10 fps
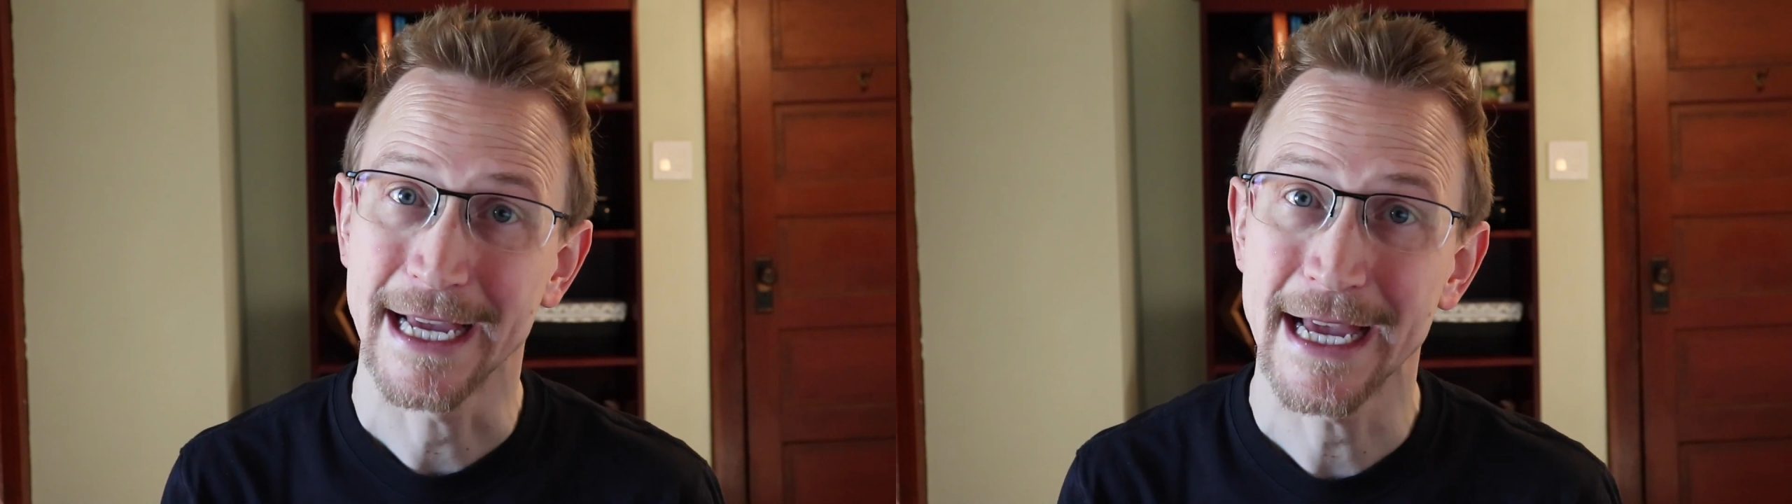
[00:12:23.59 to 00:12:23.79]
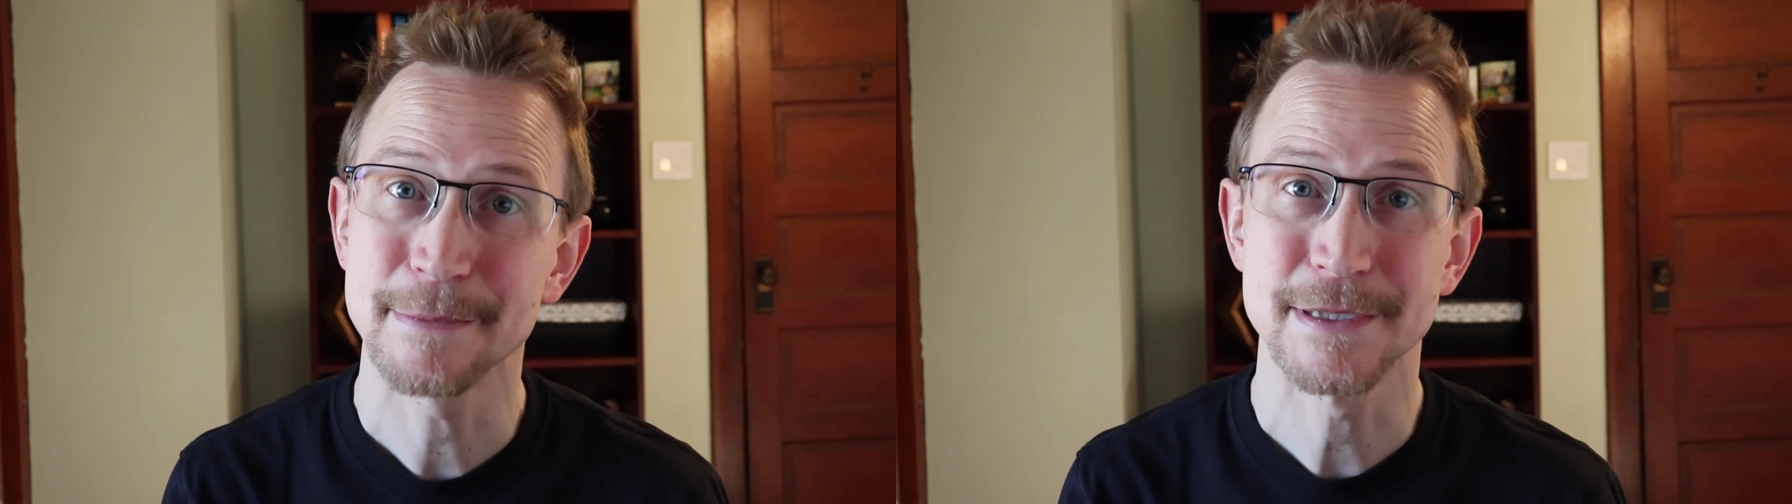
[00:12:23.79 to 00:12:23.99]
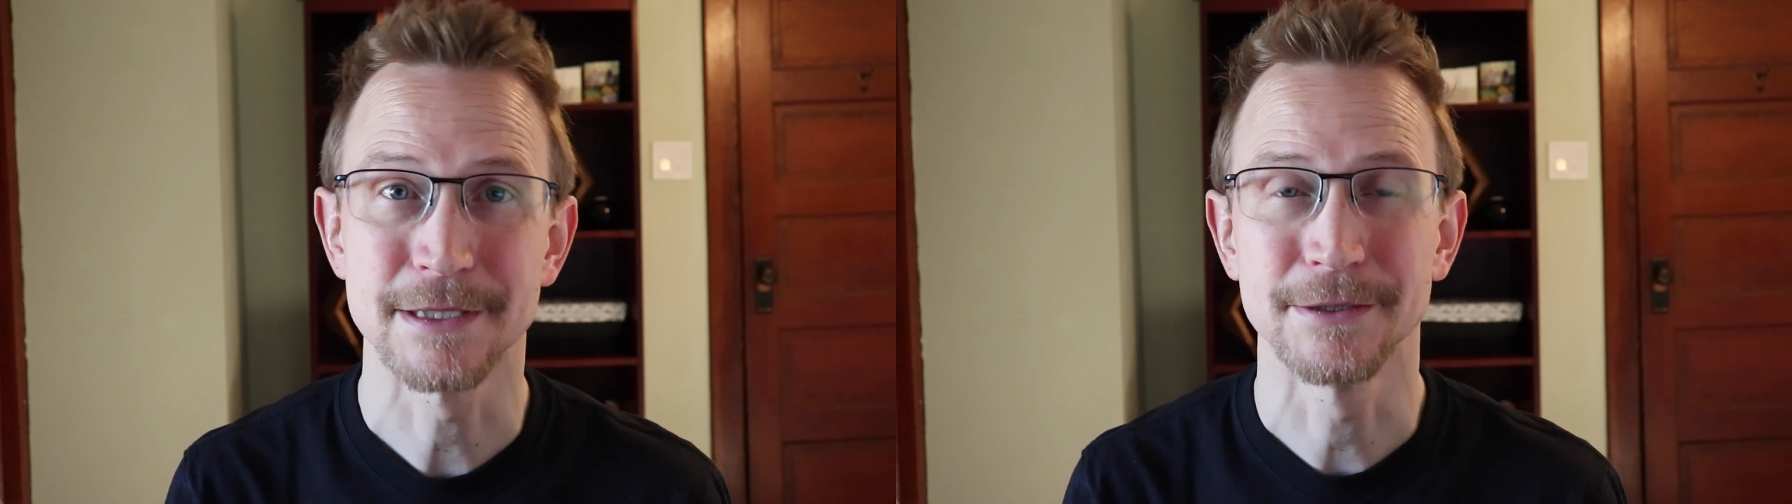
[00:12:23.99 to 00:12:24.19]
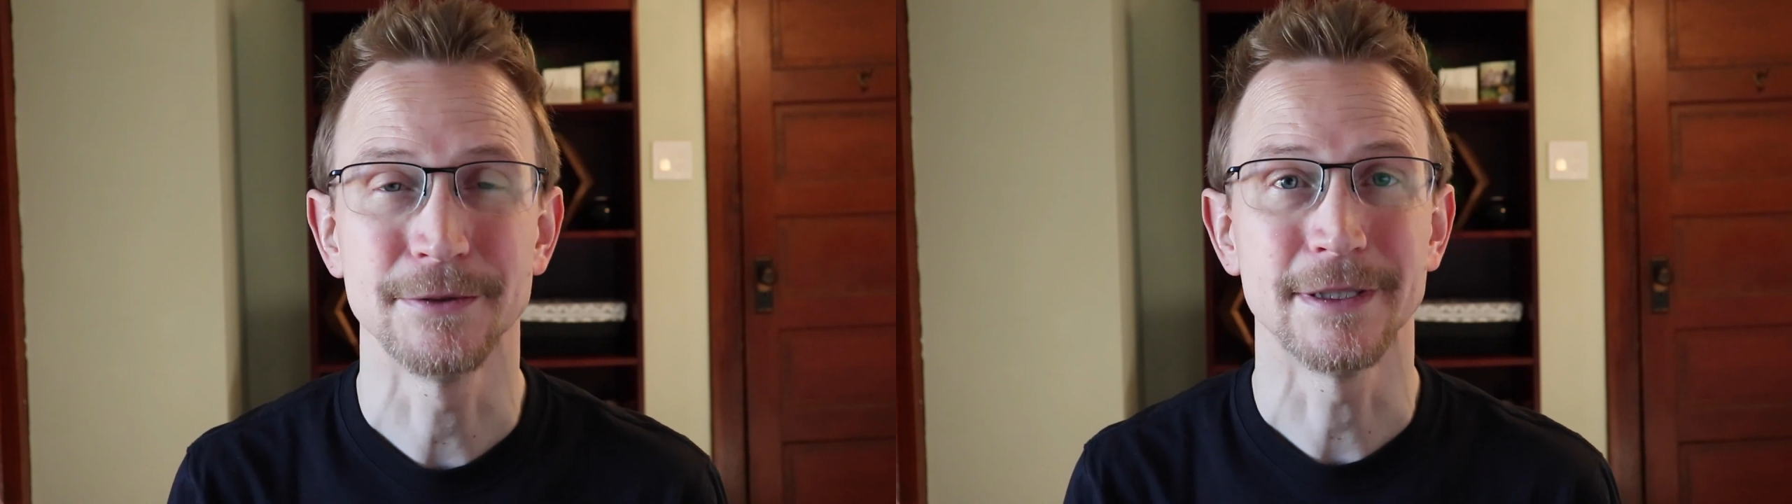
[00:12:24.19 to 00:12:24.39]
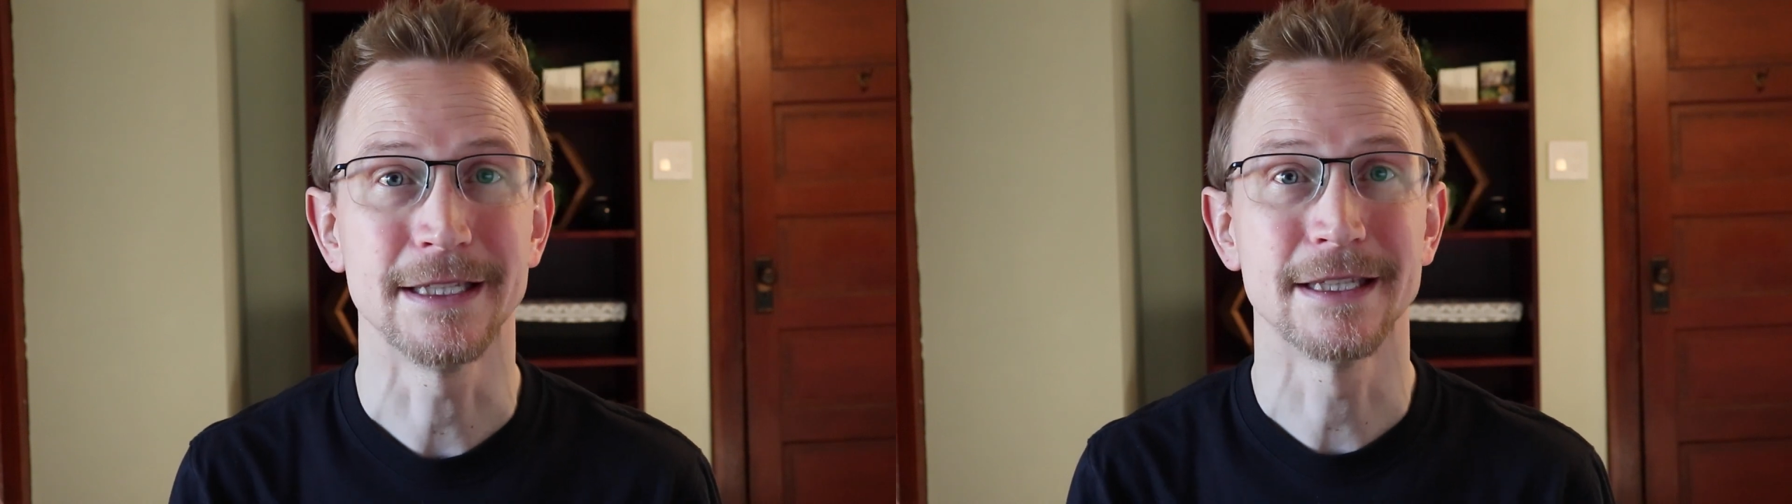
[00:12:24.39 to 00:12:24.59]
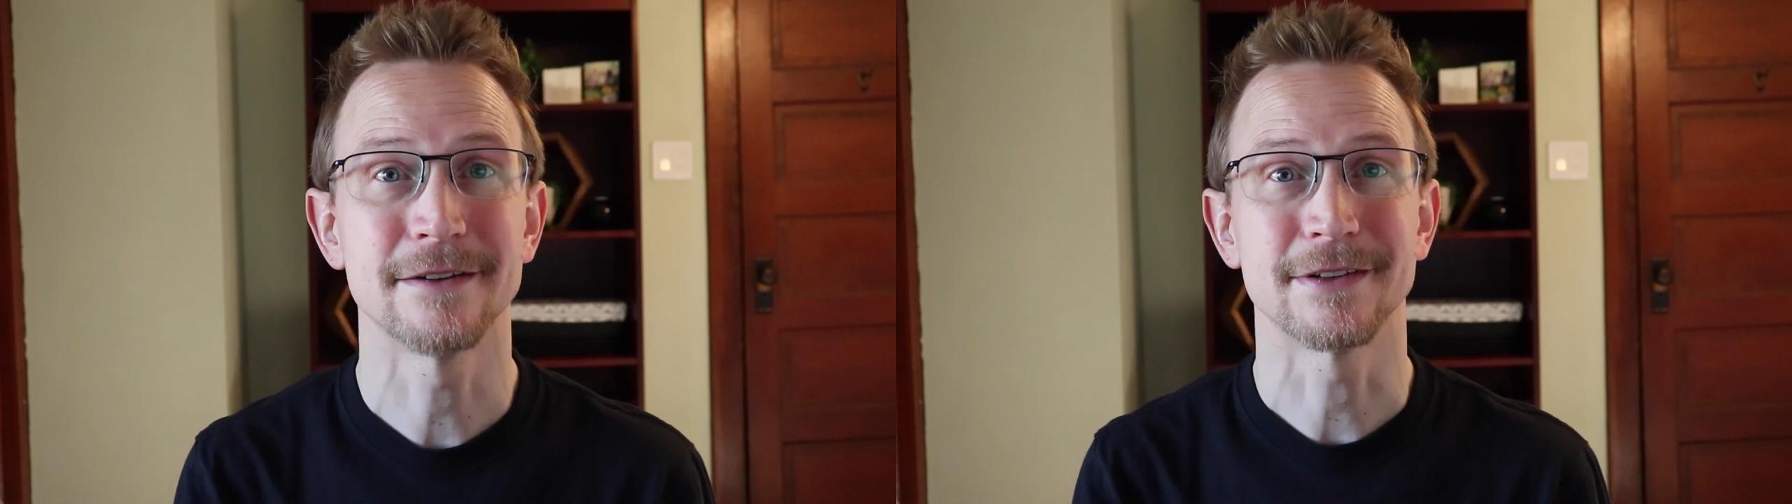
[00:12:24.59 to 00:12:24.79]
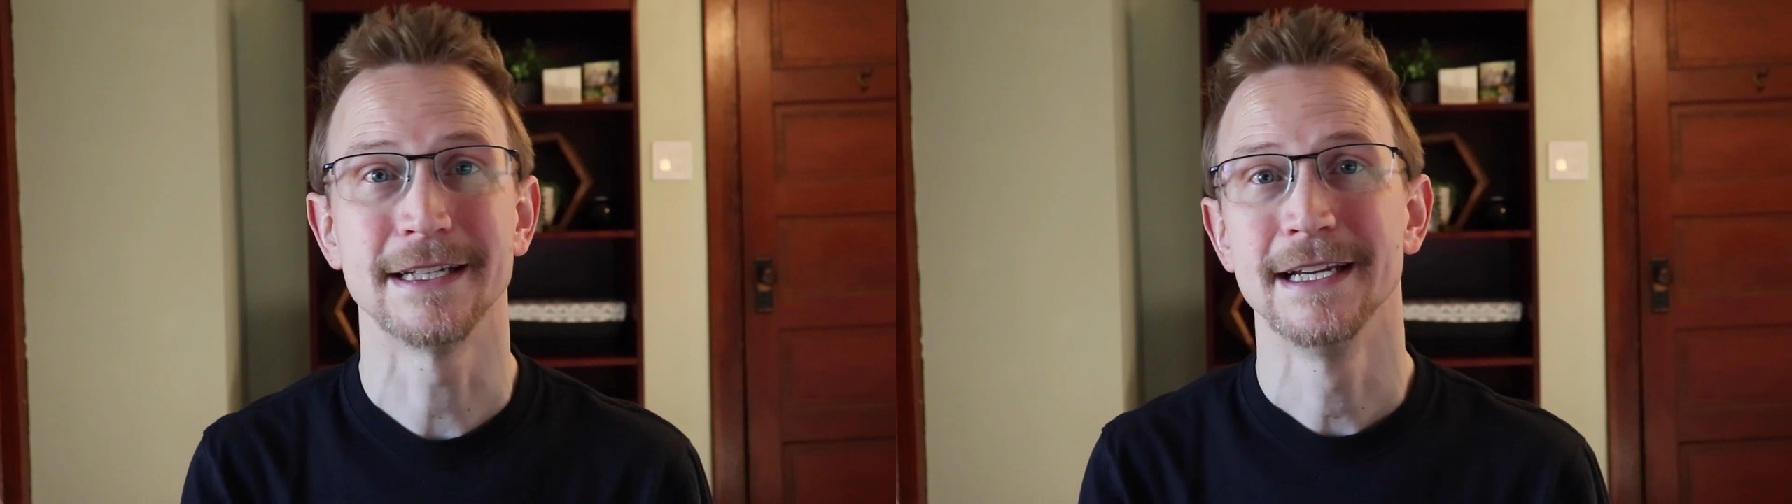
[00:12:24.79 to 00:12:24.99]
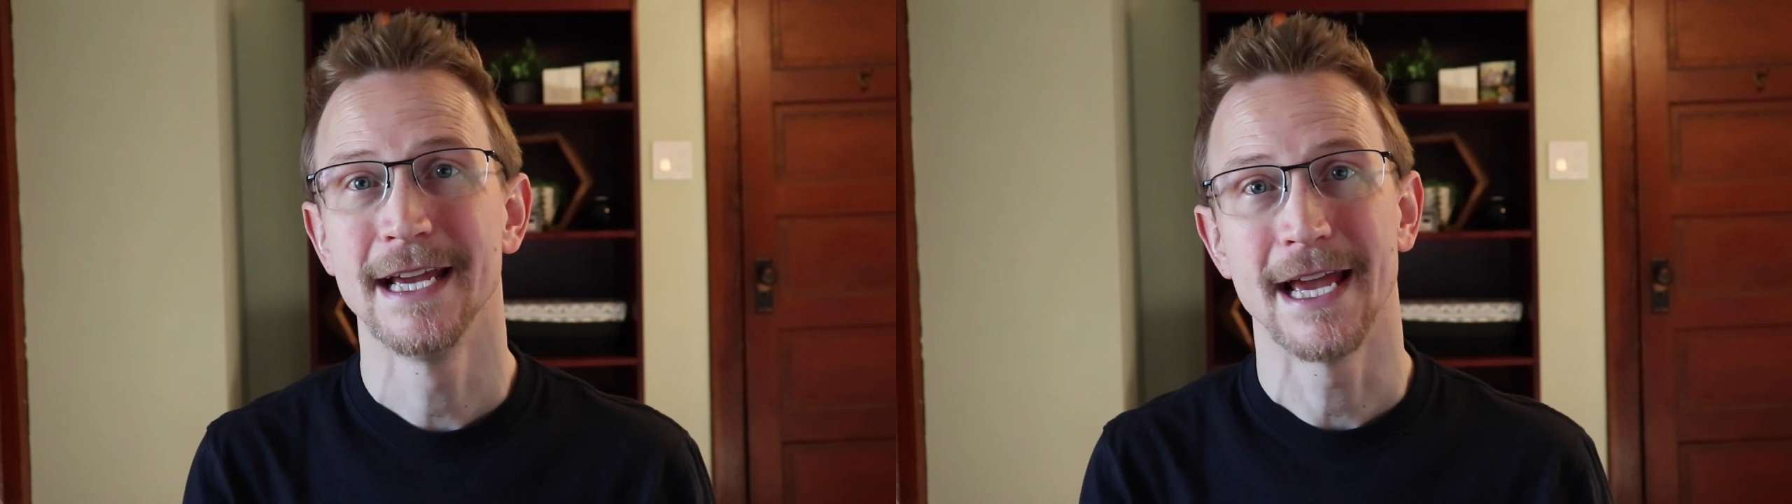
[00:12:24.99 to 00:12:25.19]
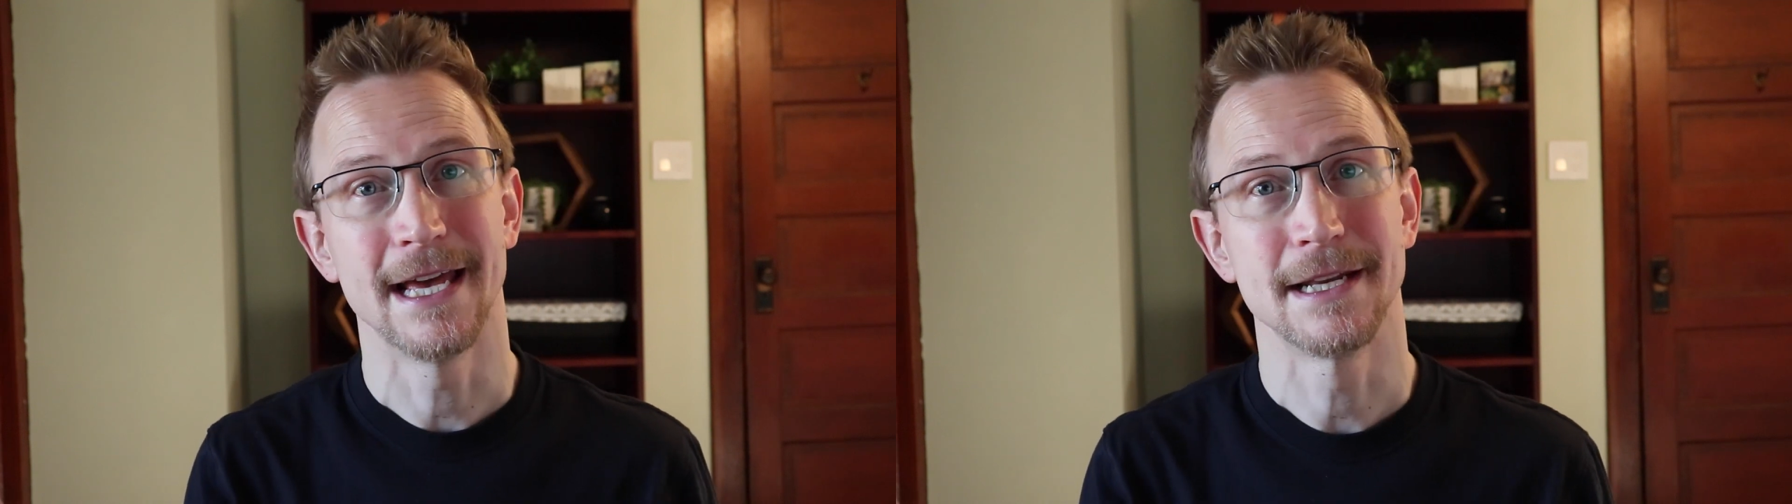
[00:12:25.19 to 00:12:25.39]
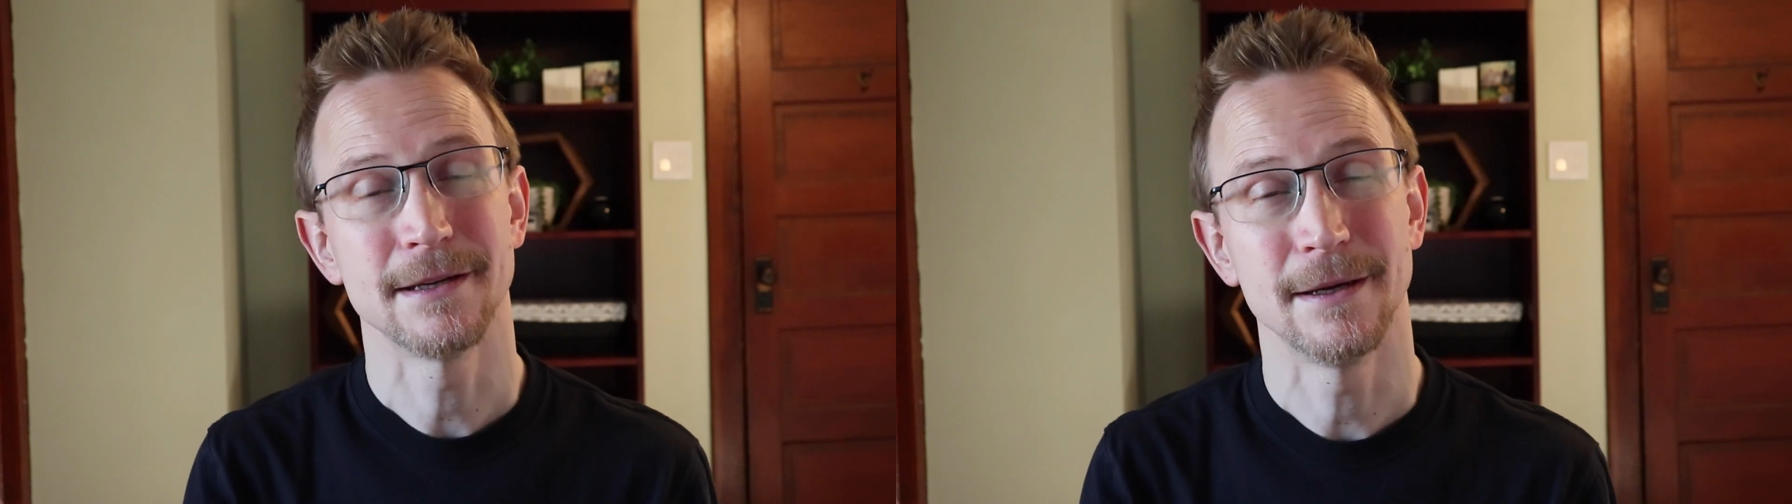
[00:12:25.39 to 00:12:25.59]
absolutely love it.
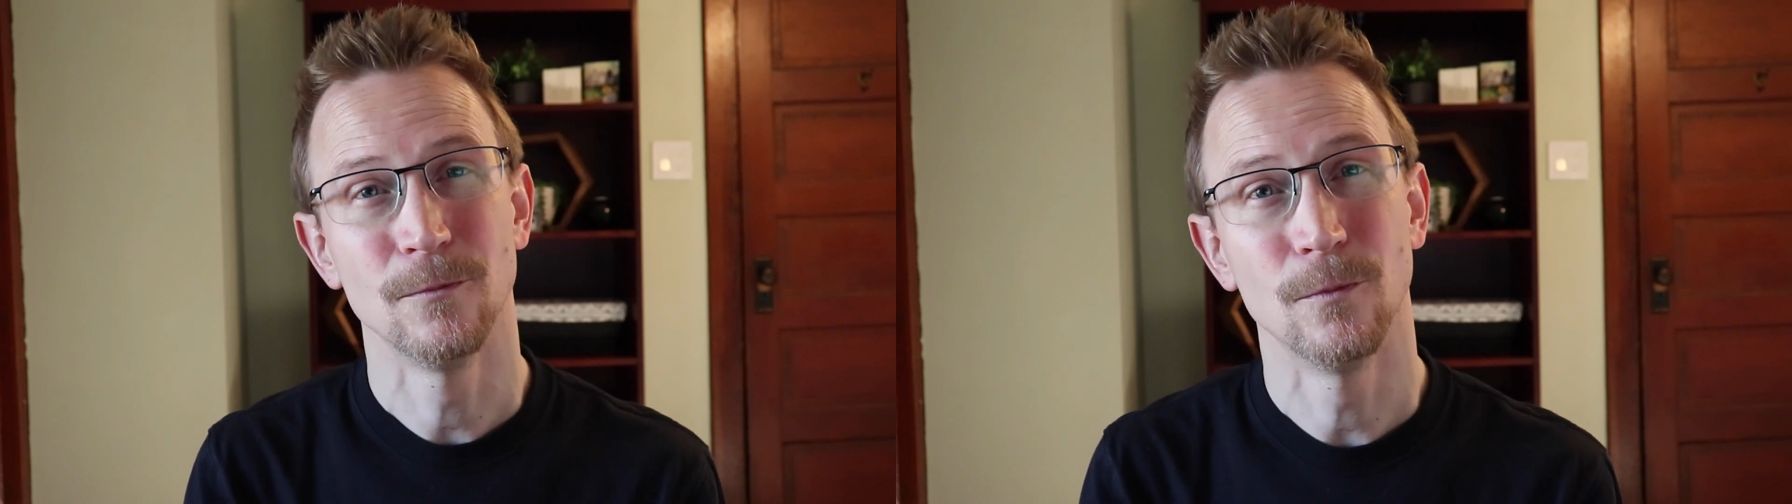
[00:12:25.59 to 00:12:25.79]
And